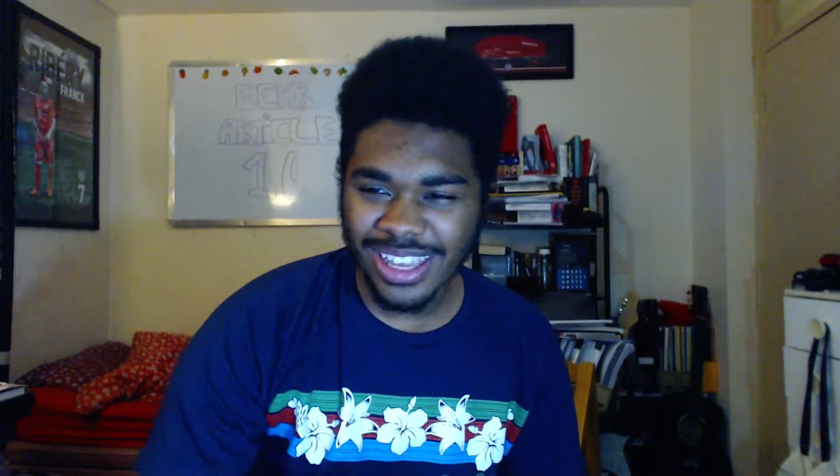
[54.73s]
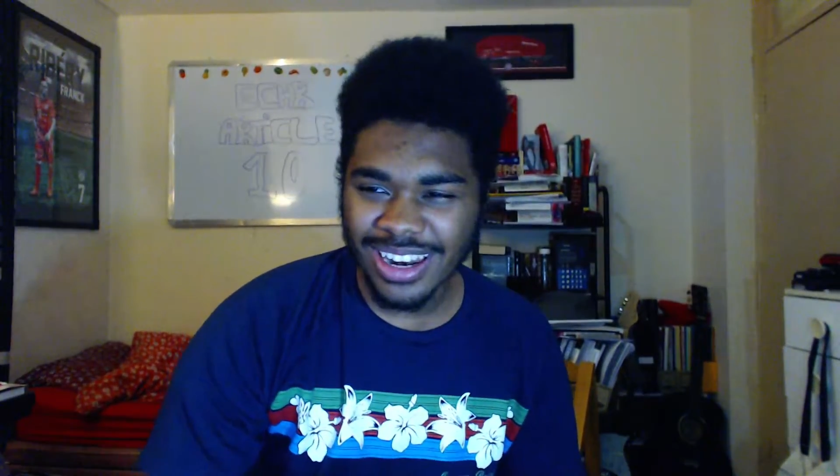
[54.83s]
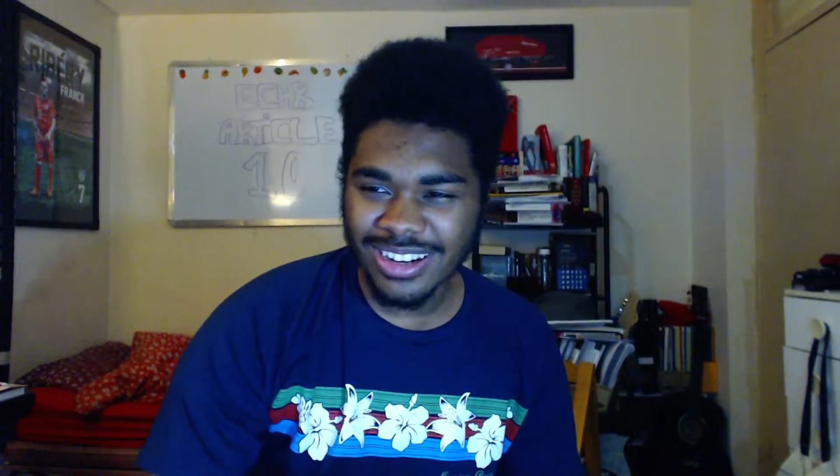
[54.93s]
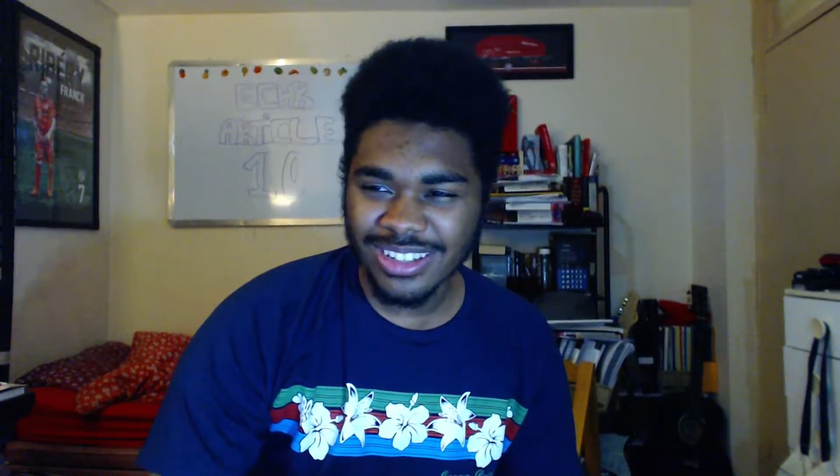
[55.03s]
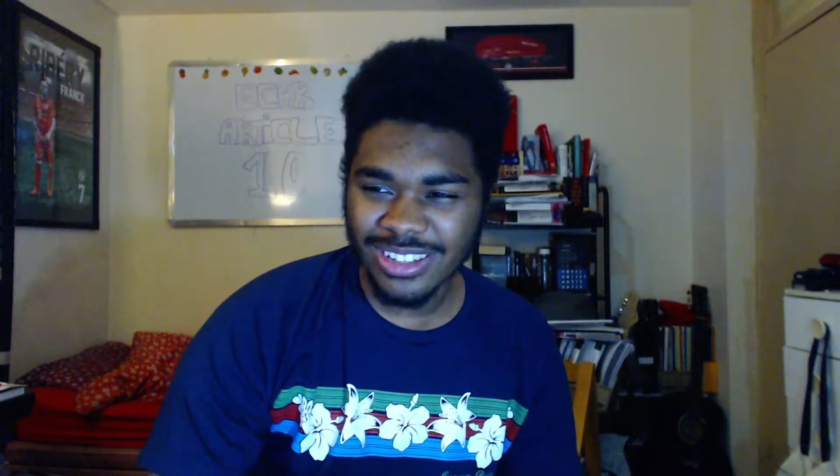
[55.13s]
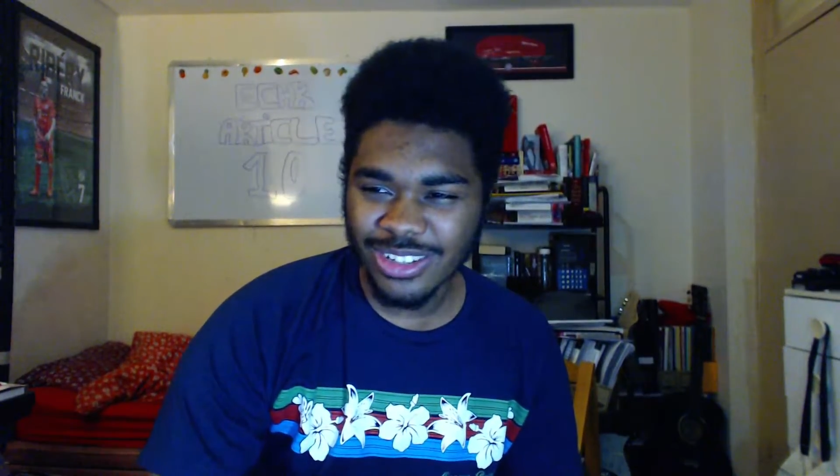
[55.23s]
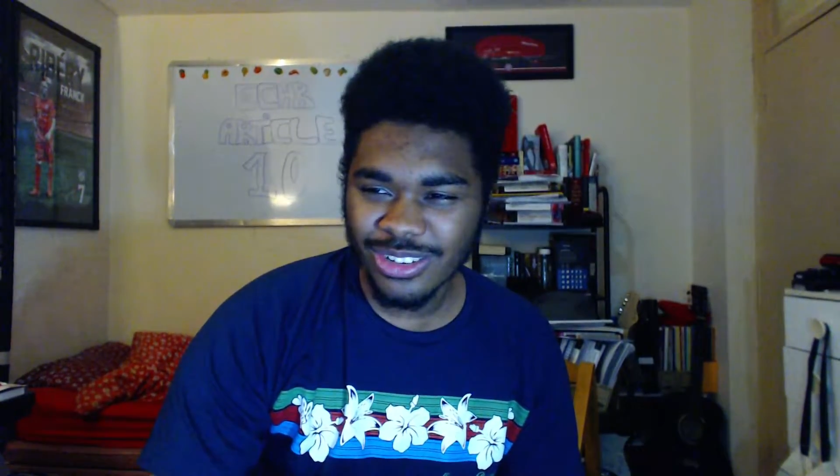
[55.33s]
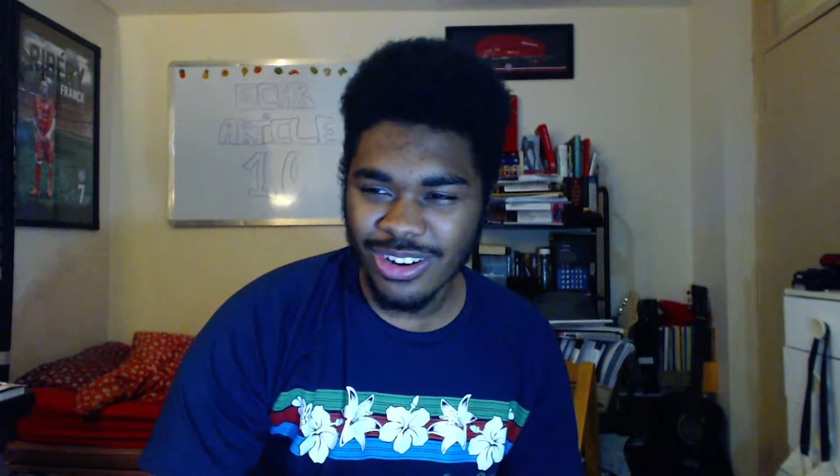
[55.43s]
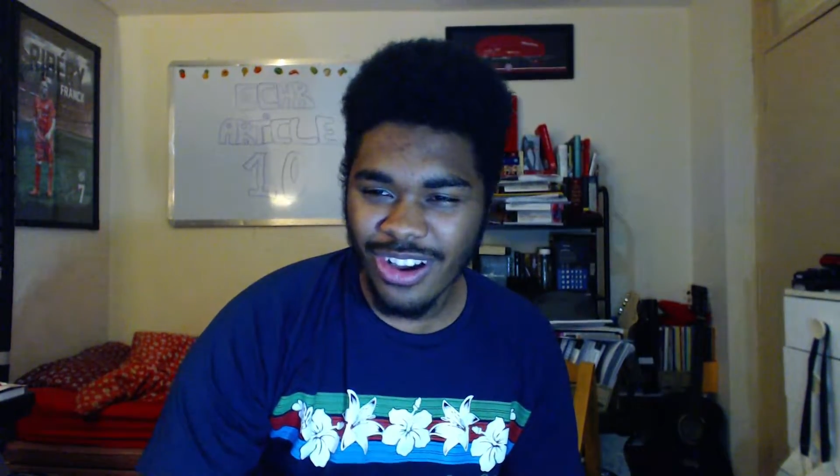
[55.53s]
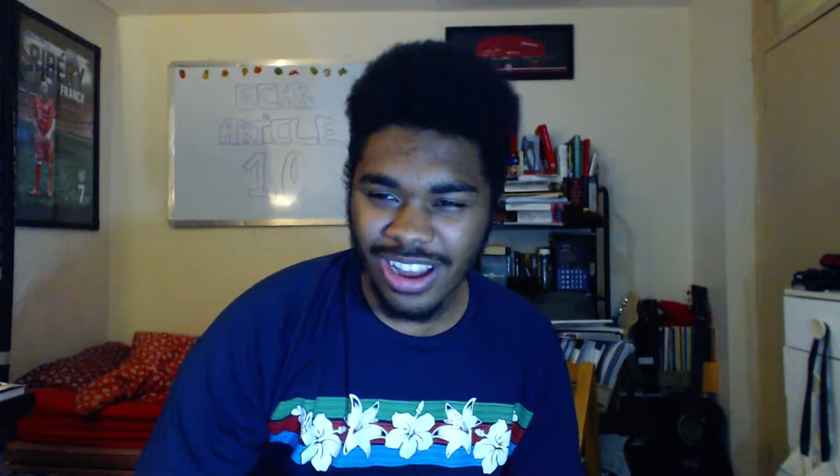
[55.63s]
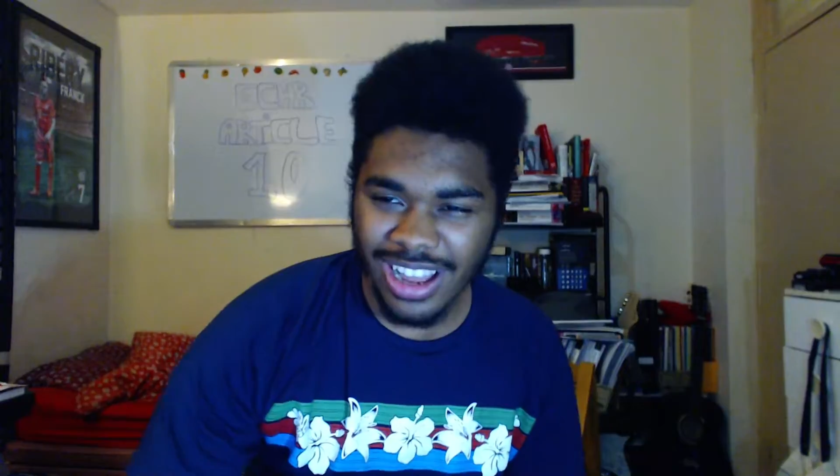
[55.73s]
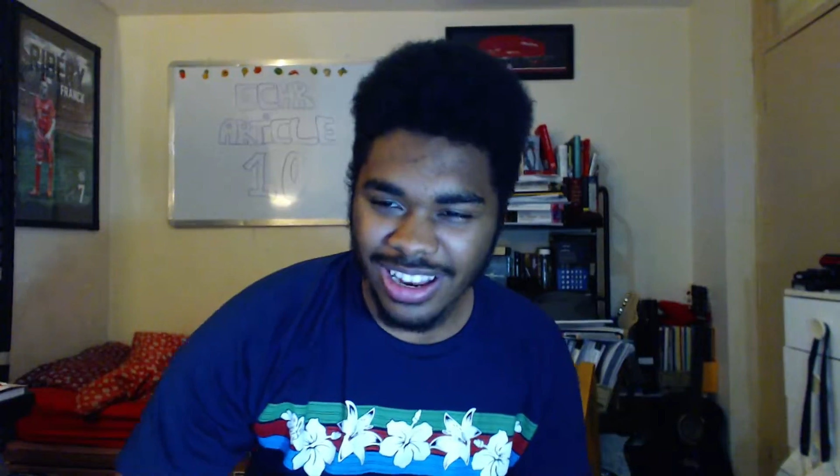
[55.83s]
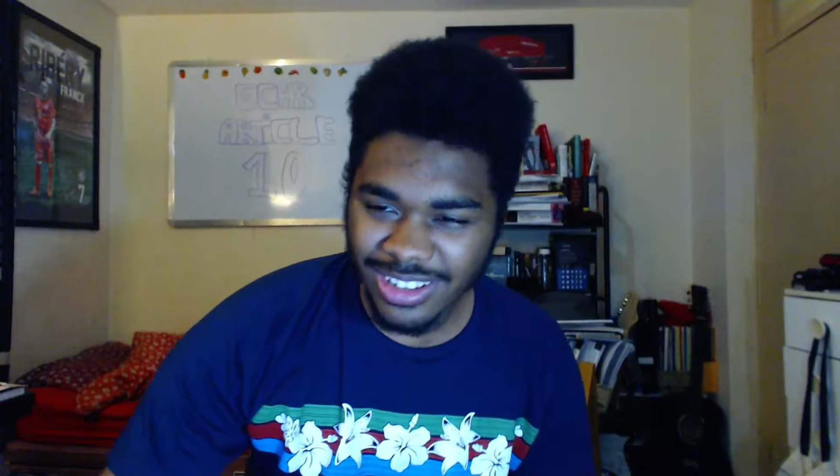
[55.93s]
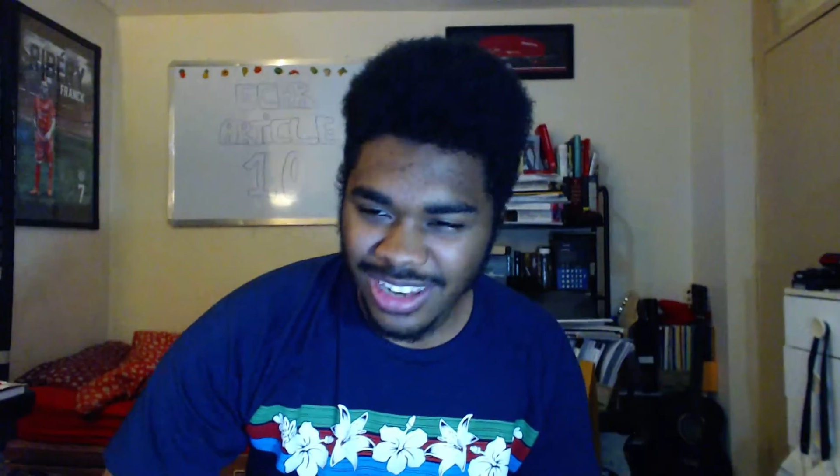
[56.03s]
Can I just. No, I can't.